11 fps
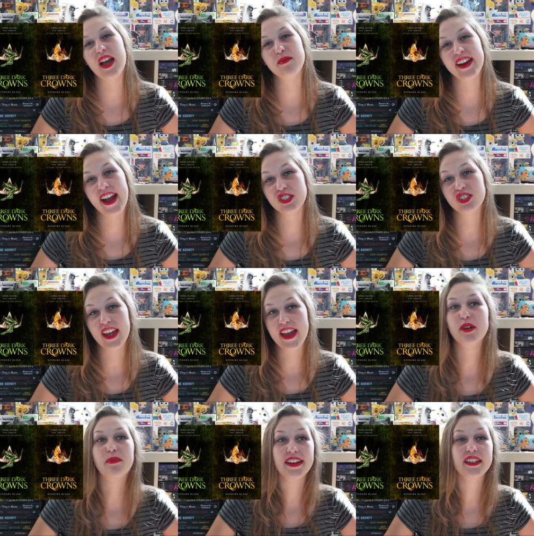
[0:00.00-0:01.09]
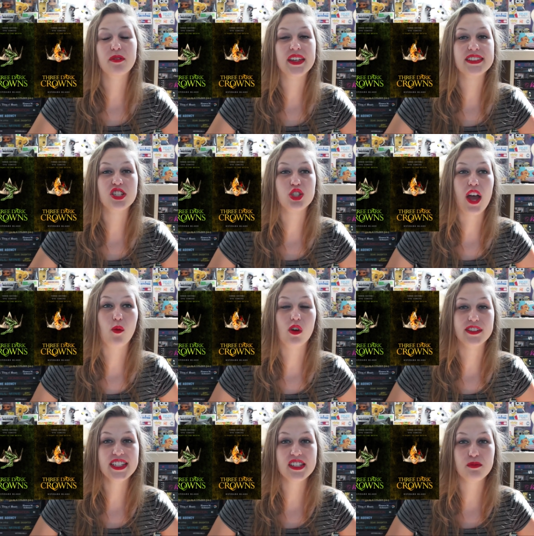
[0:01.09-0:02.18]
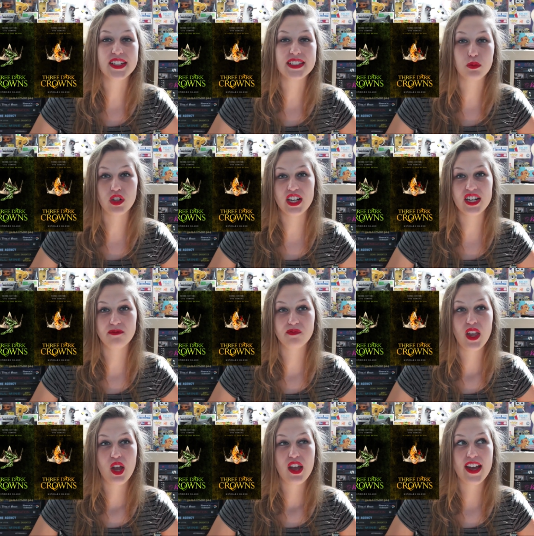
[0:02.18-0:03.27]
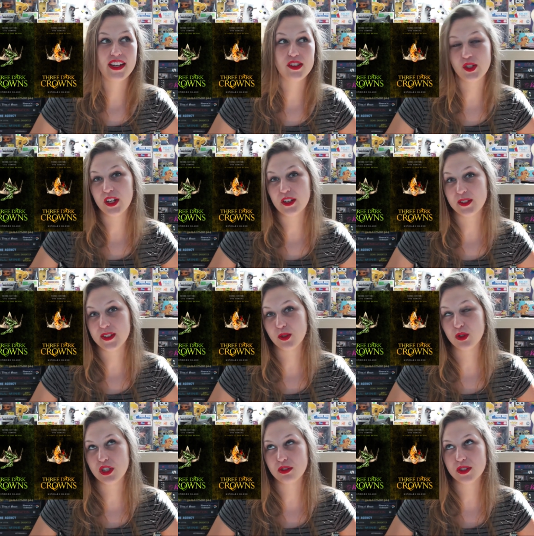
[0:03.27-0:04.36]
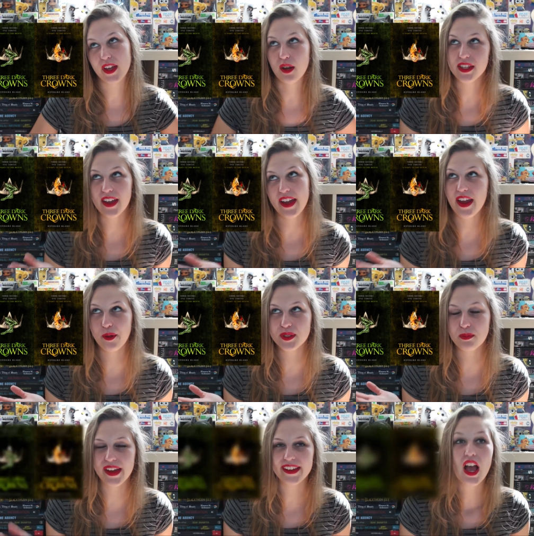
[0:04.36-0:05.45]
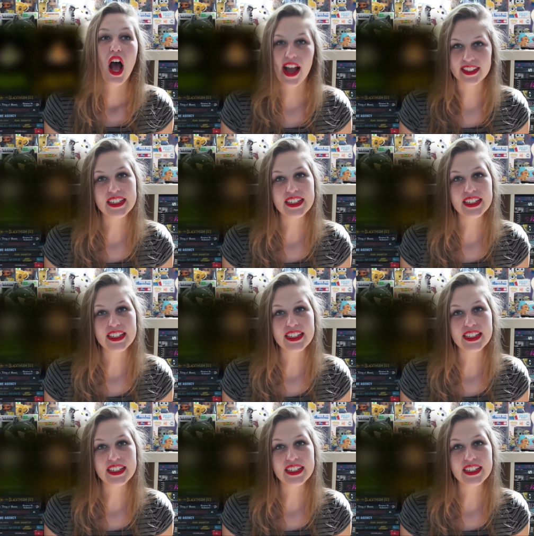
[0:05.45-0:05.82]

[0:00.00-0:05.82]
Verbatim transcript: I might actually end up buying because I just, I want it because it's pretty. And the story also sounds cool too, so like, I mean, that helps, but I need